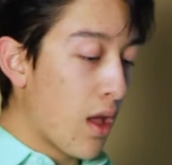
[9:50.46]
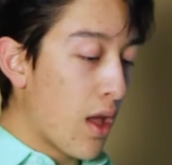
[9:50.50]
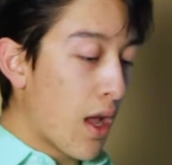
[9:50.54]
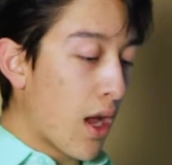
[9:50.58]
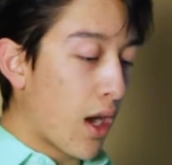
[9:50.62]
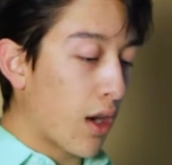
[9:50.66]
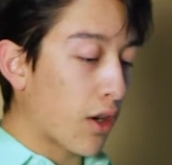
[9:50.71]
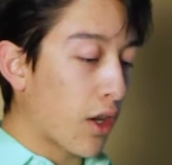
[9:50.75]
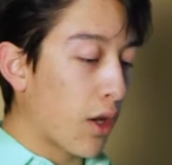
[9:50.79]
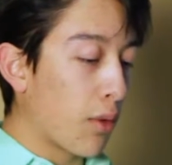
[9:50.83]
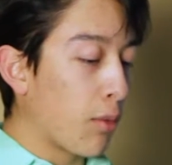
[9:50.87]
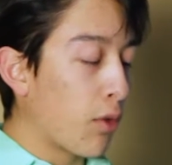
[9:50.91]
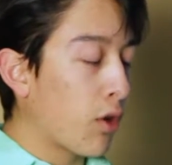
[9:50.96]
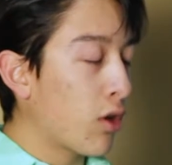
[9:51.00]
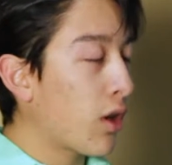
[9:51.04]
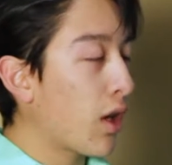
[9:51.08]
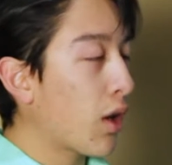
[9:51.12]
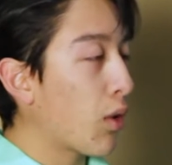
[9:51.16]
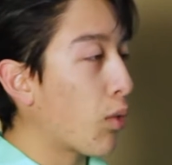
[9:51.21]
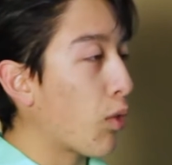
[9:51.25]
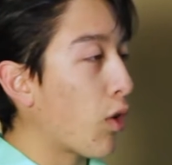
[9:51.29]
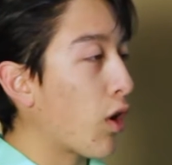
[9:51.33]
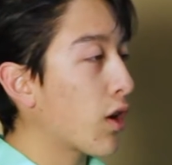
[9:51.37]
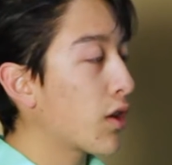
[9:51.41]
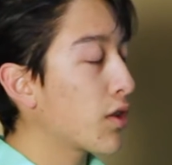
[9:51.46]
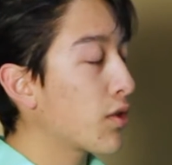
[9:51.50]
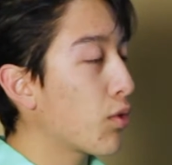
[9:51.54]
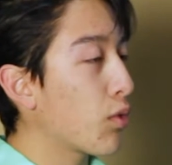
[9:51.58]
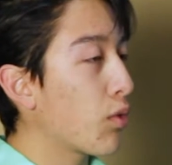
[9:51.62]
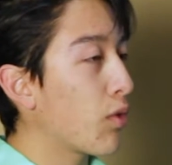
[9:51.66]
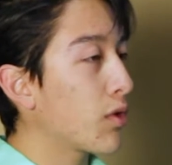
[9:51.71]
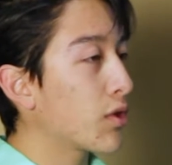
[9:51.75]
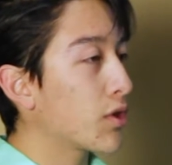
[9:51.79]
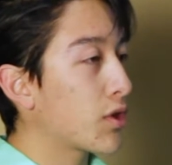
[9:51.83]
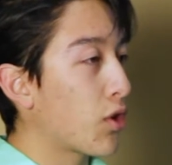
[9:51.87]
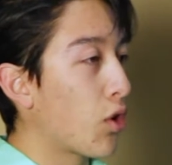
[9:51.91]
Our community worked
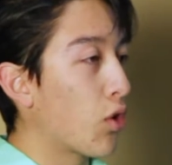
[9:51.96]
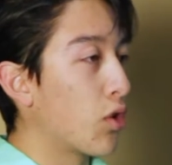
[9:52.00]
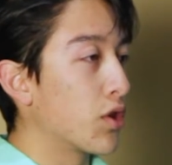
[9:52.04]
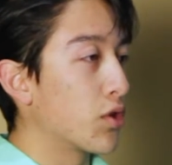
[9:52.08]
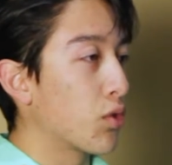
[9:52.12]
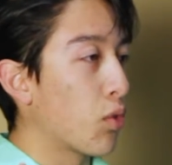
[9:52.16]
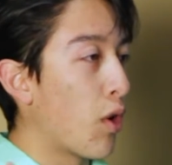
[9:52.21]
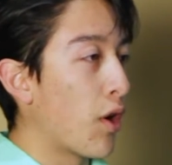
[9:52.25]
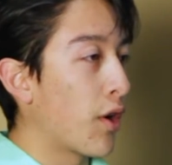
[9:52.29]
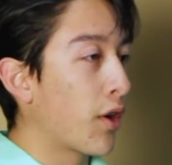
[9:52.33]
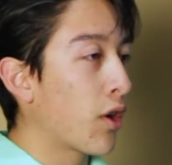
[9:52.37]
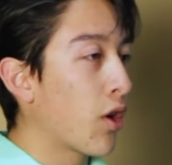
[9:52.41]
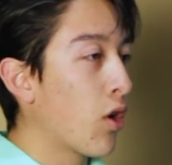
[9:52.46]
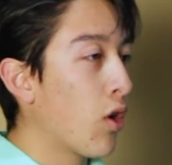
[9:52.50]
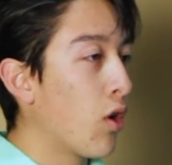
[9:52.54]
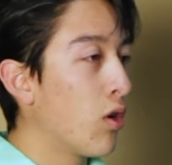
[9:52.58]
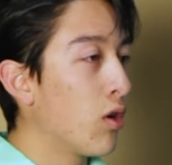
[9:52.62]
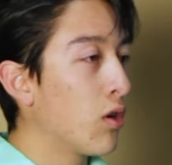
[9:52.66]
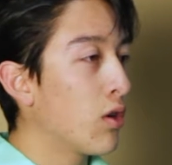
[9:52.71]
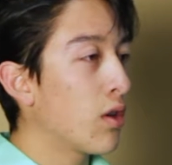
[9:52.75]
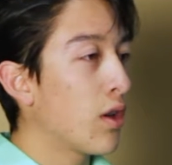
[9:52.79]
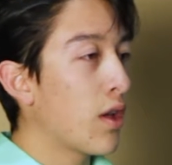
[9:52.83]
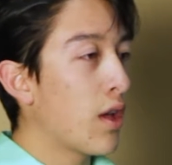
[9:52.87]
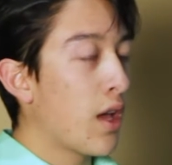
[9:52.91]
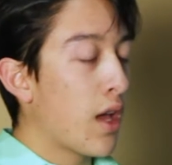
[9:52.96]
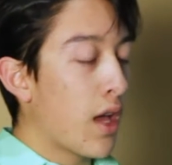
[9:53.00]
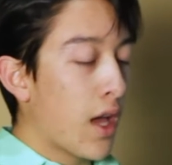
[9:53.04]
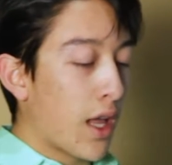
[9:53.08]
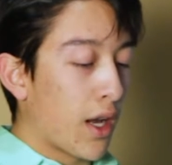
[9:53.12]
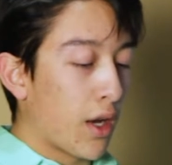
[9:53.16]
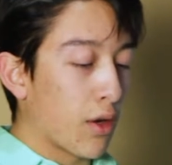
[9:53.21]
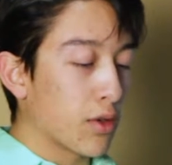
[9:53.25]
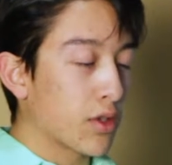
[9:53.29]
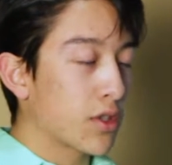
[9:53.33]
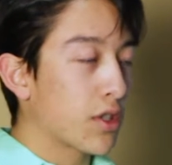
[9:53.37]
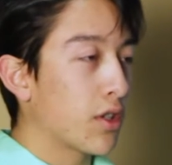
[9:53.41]
towards one goal,
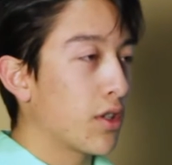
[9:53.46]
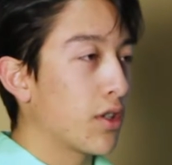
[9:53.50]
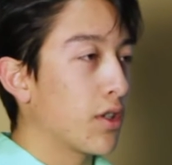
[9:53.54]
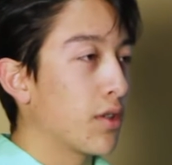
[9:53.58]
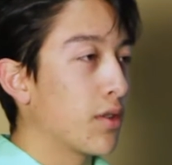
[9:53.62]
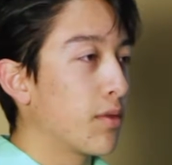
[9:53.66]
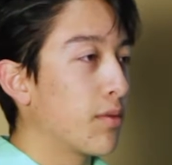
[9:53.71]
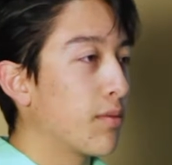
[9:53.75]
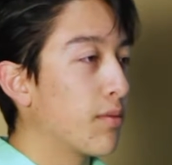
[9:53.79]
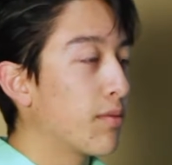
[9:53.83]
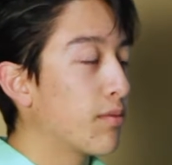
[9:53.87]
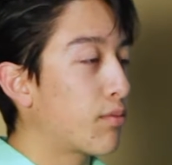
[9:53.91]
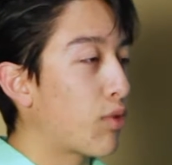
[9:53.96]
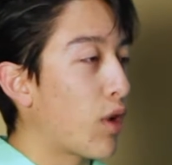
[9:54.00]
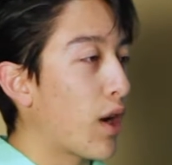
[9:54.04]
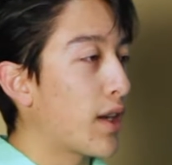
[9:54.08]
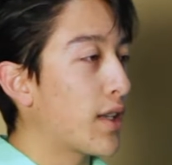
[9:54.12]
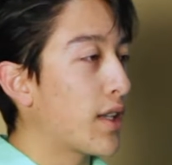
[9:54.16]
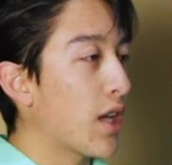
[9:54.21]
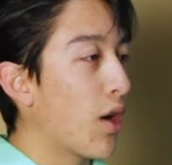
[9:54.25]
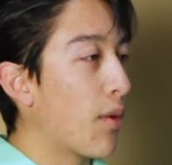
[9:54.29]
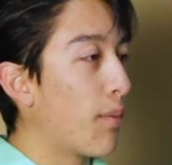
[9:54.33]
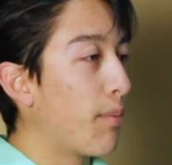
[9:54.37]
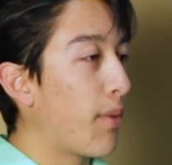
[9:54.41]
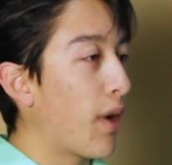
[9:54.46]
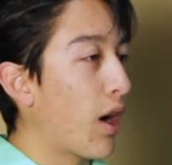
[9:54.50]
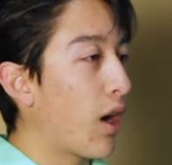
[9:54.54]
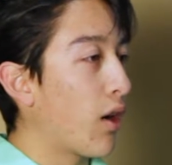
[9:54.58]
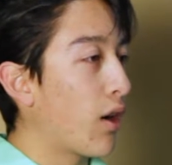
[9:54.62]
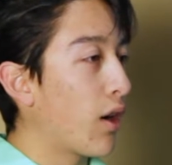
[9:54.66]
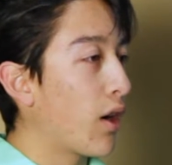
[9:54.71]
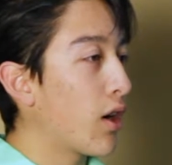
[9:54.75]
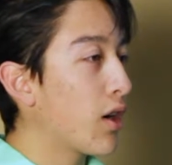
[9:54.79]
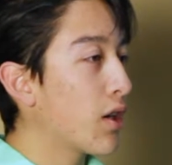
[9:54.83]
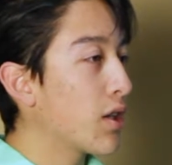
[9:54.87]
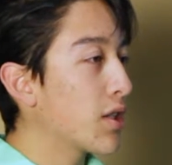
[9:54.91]
and it was to break down
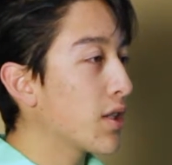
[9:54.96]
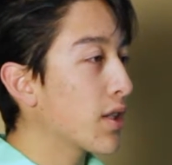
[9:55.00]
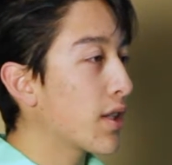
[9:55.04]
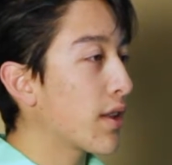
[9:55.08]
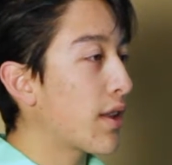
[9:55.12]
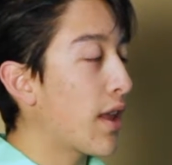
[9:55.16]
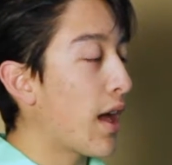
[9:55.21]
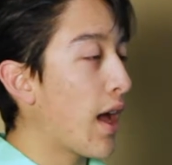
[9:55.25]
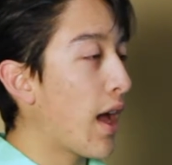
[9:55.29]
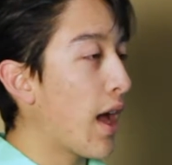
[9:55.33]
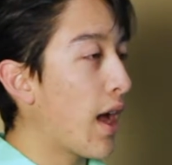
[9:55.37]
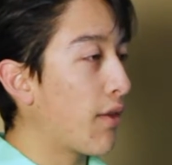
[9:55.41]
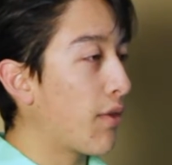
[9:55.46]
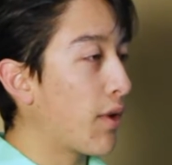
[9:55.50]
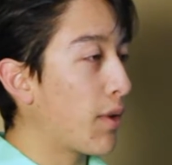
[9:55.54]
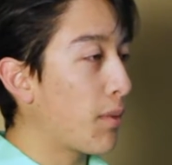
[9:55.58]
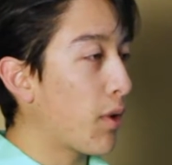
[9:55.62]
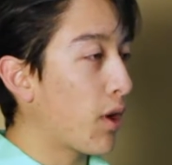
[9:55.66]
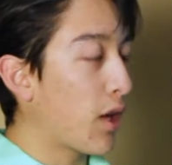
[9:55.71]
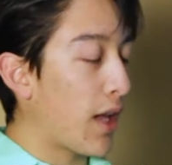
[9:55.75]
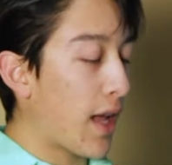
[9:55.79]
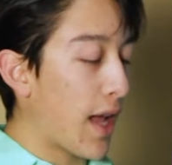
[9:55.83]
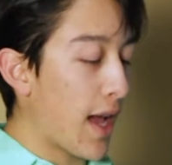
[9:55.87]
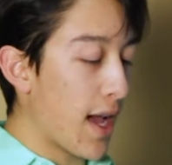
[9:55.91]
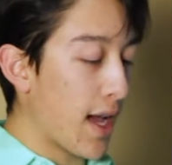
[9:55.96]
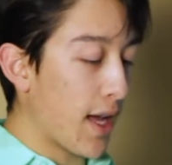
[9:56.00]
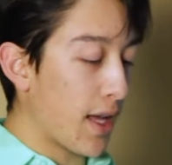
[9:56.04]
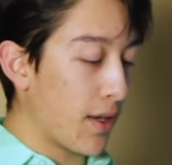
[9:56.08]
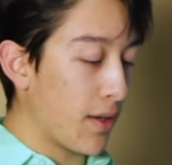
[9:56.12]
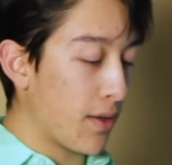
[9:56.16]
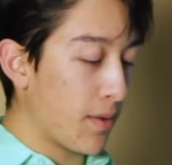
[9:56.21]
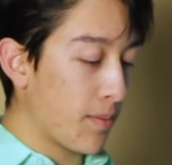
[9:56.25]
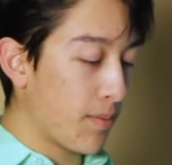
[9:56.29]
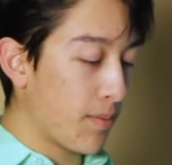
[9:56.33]
barriers that everybody had.